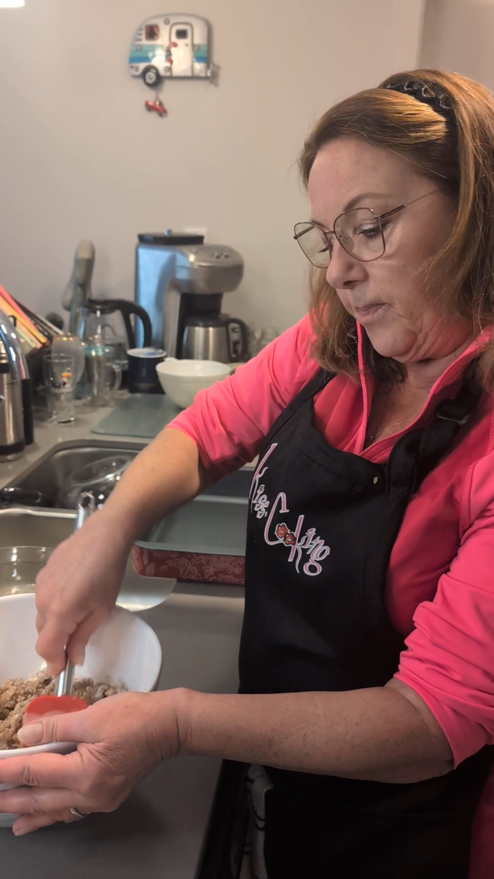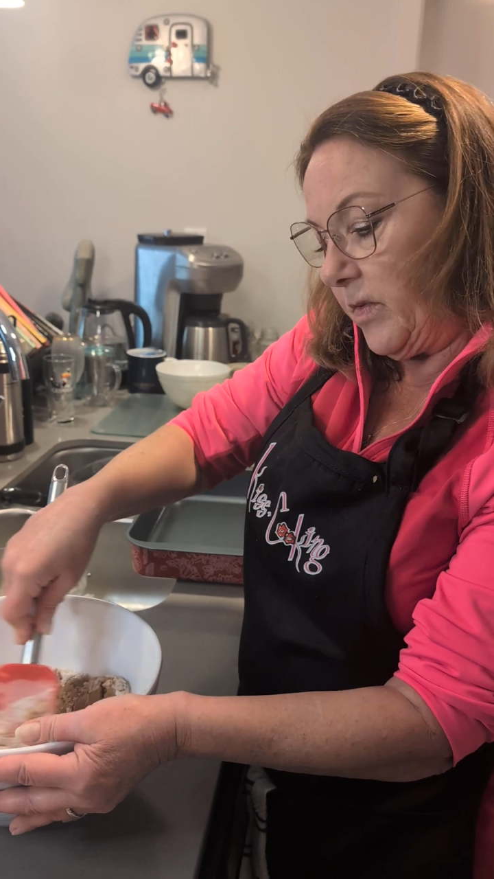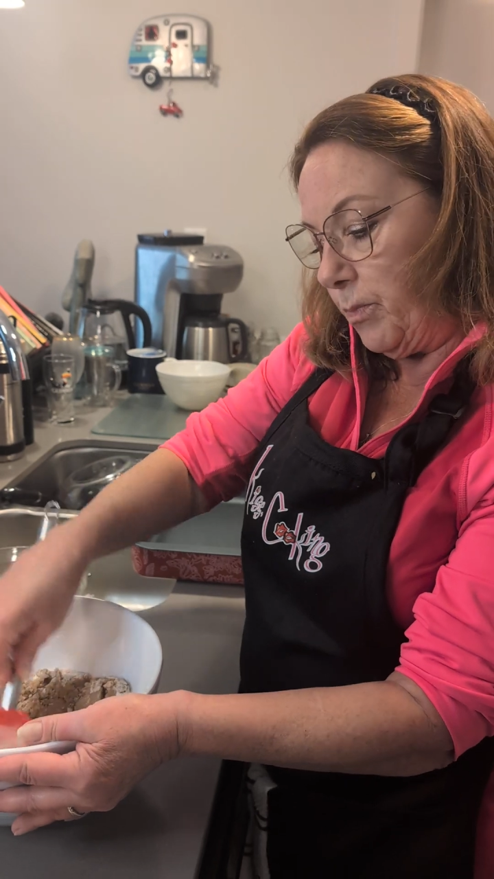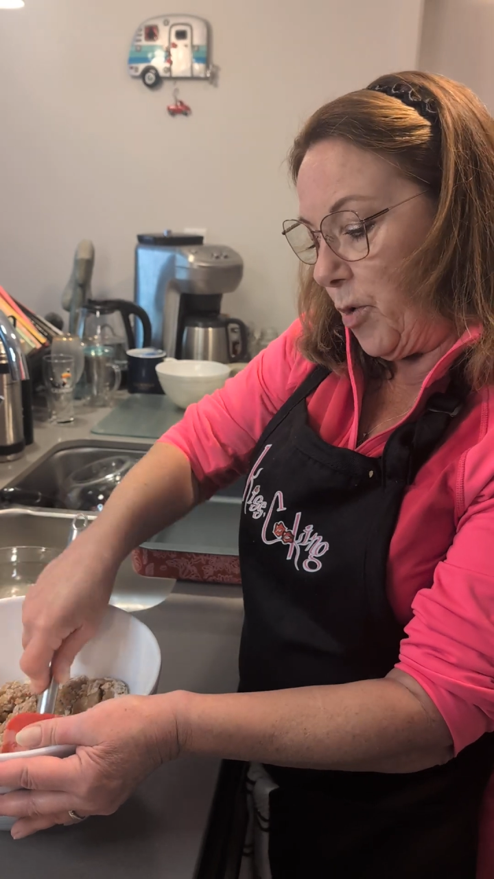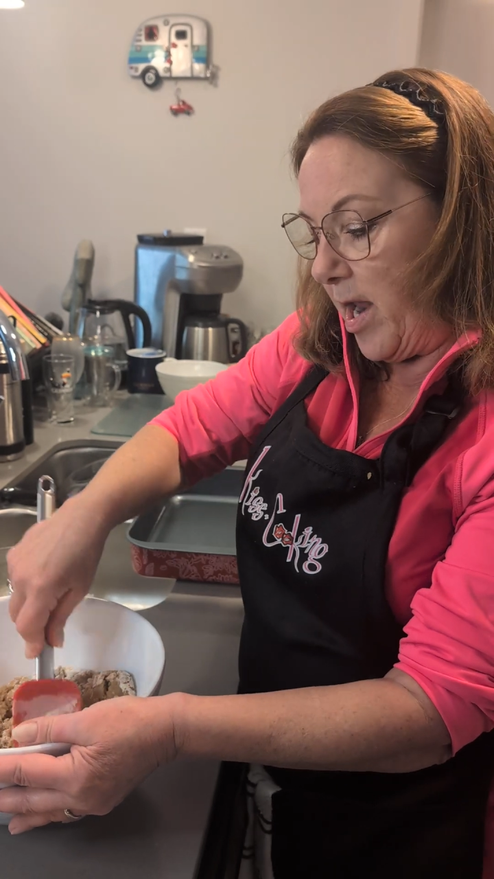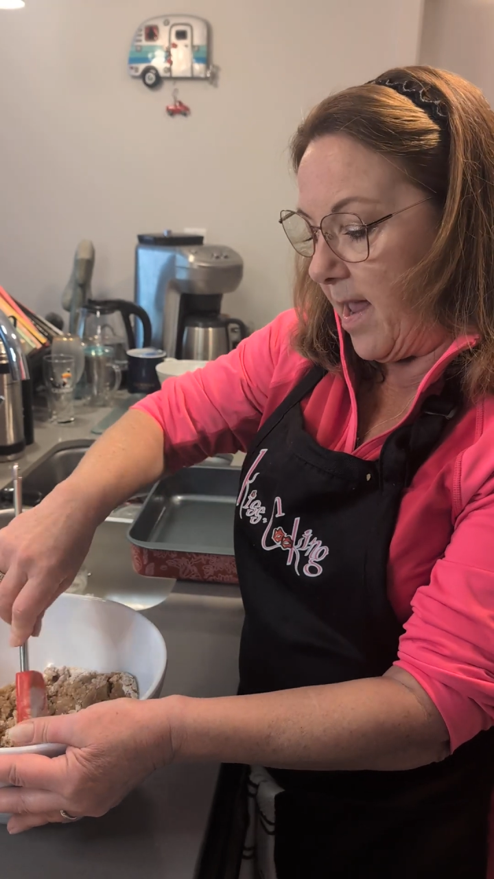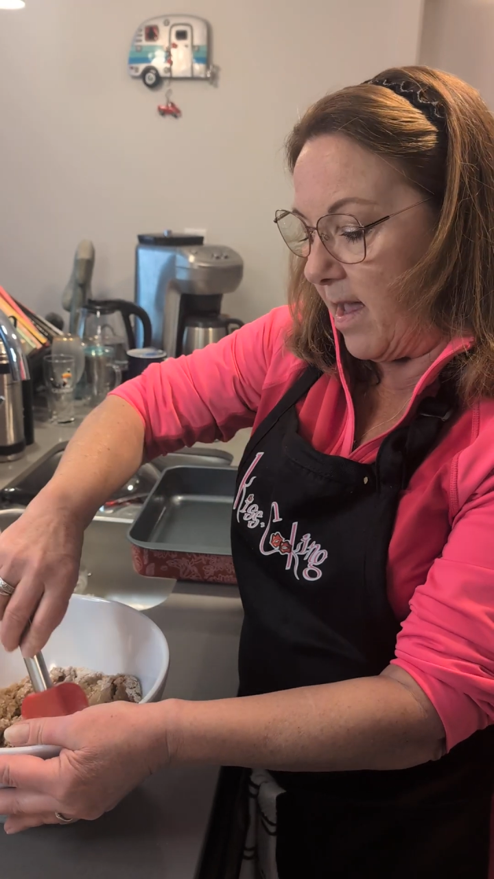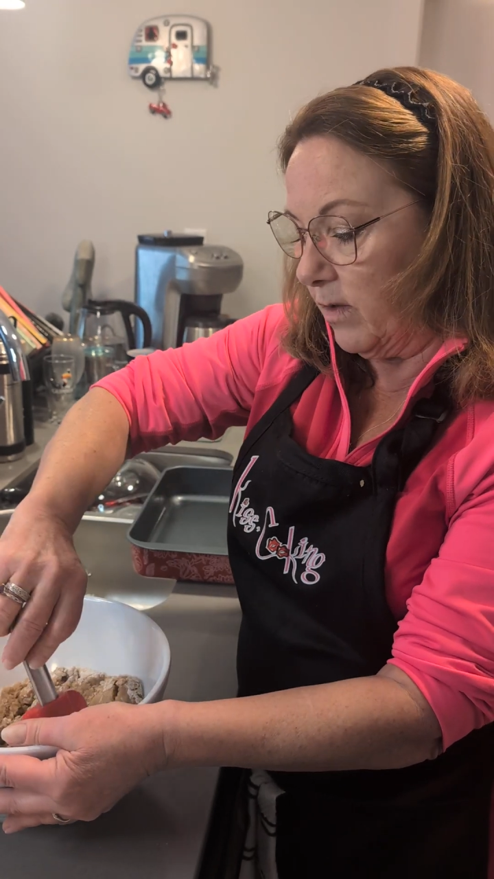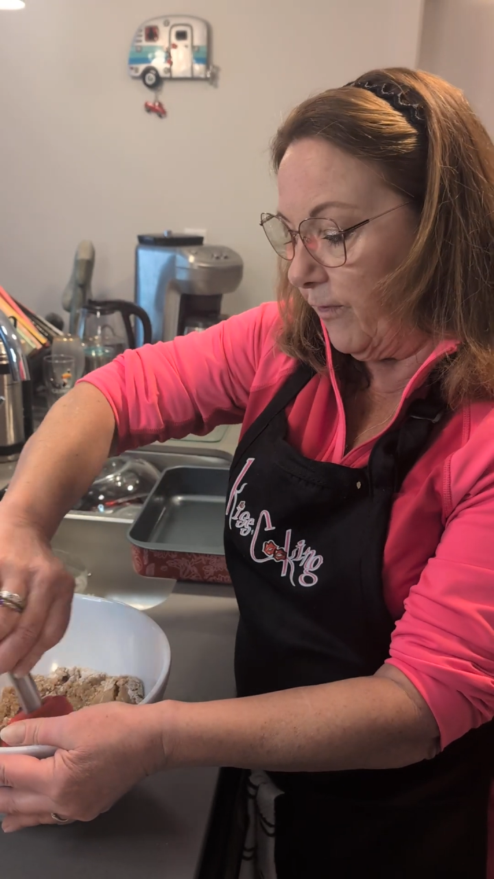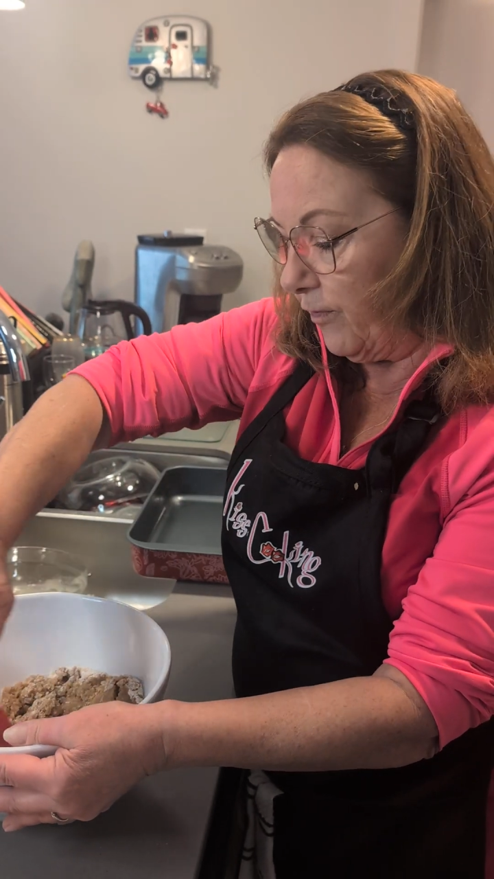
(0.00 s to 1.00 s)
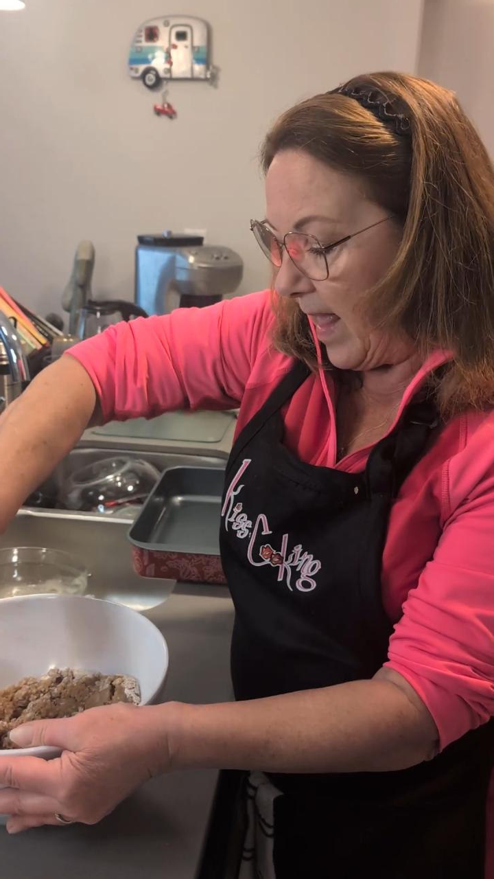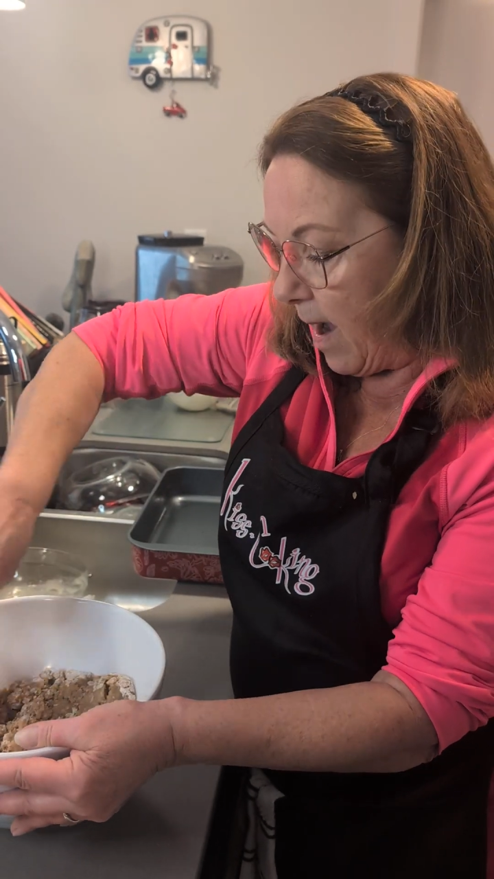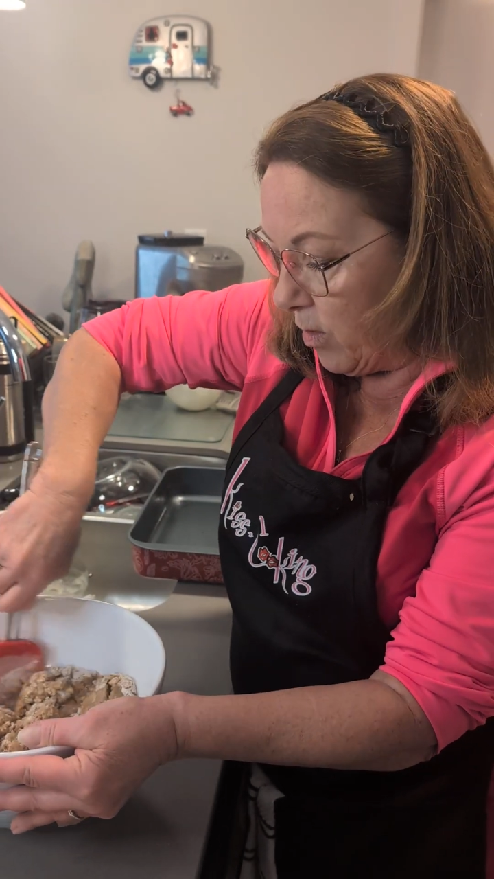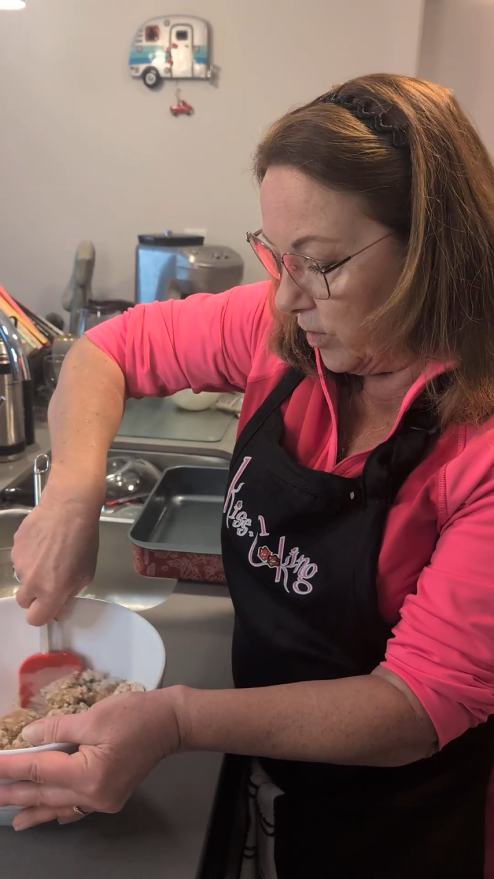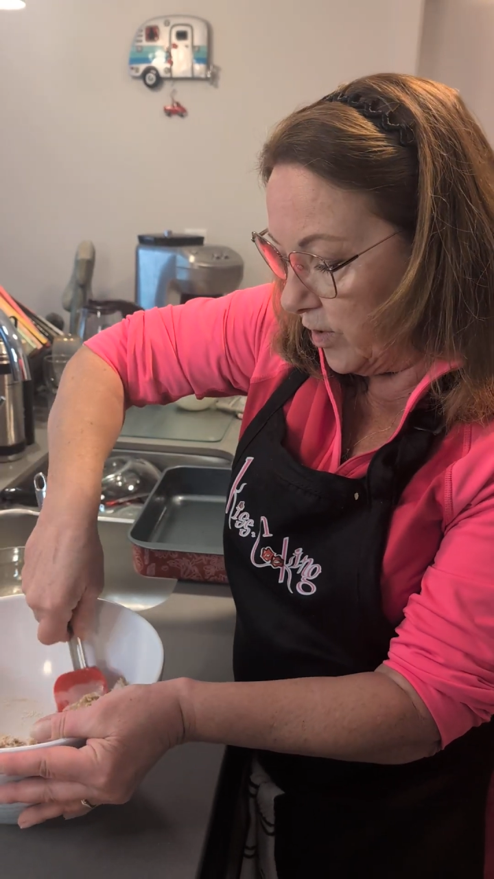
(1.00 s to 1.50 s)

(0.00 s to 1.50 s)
spray and flour.